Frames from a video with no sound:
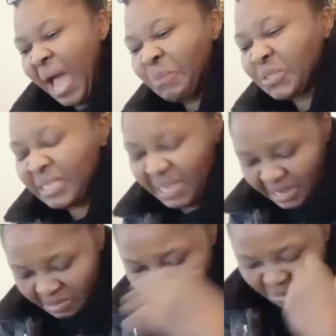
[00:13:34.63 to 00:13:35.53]
I was
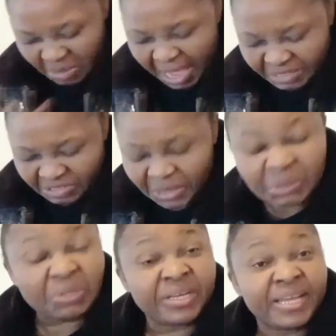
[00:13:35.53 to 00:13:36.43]
like, I
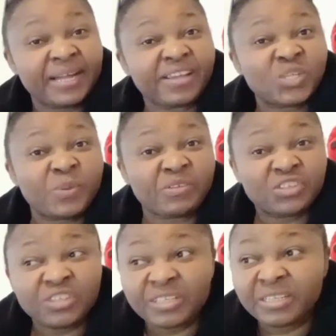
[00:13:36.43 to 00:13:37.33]
checked all their
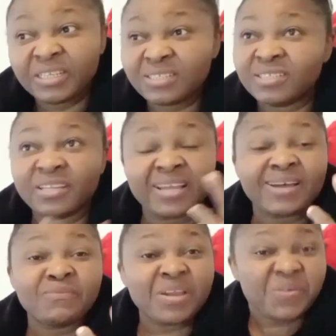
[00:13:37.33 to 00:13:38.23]
expiration dates. They
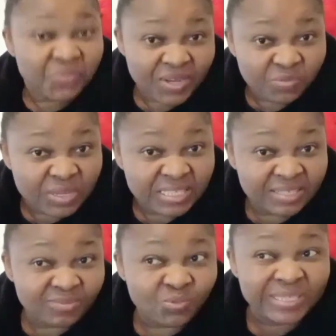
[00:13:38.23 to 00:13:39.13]
are very far,
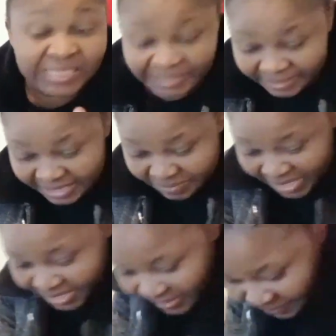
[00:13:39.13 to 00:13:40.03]
2023.
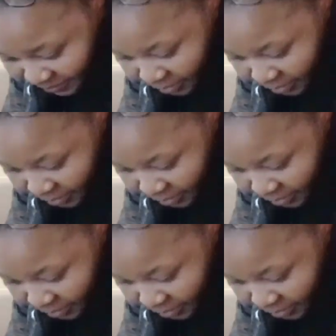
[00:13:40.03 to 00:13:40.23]
Imagine.